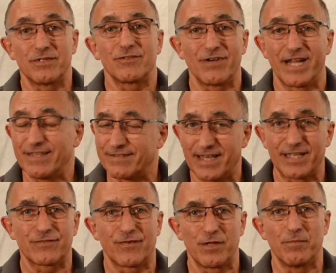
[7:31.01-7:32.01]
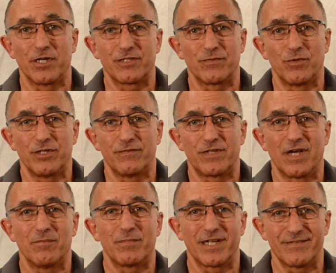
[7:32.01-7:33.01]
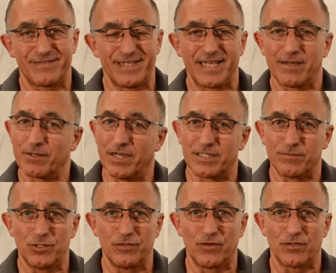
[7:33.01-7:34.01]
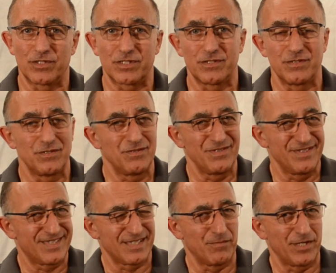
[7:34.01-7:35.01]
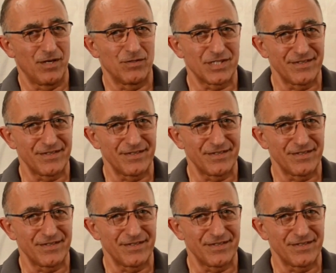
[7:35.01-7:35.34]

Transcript: great, thanks very much for what you've done, but I think I'm going to move on to someone else.